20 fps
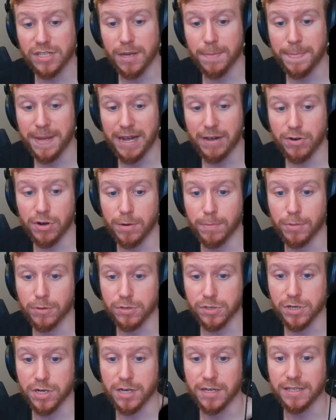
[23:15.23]
about
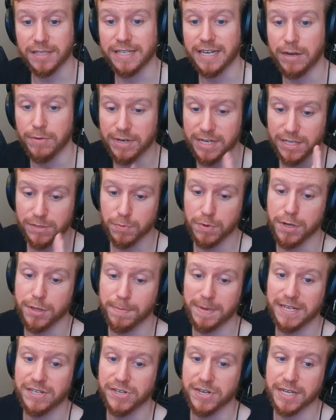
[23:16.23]
Umbral Shards. Now, it is
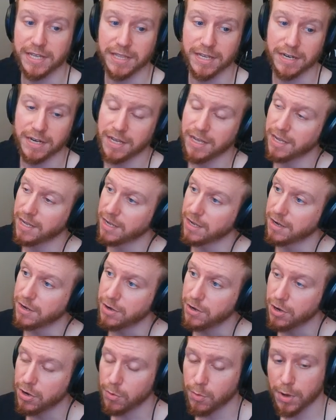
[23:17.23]
worth mentioning that
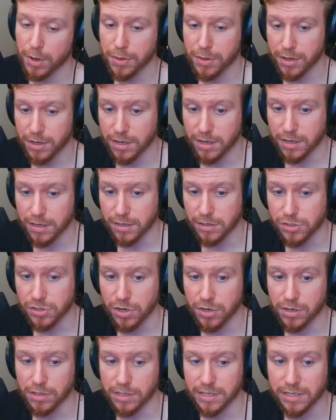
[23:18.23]
no other
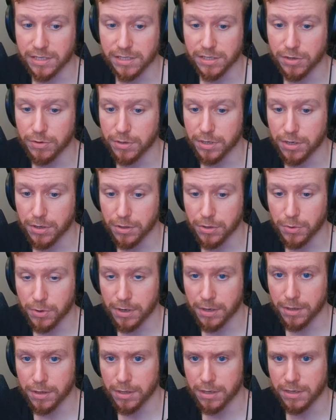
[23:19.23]
journalist, no
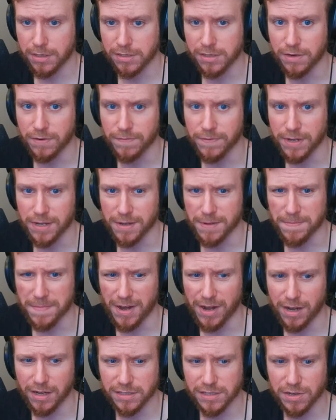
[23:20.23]
other sort of
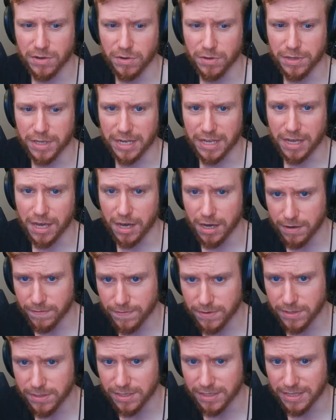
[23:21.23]
article that
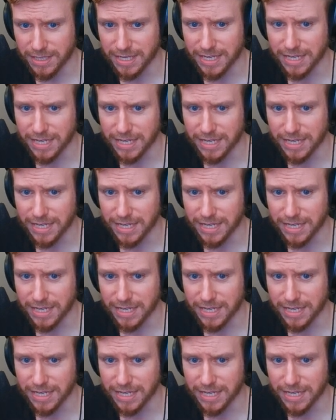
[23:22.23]
covered the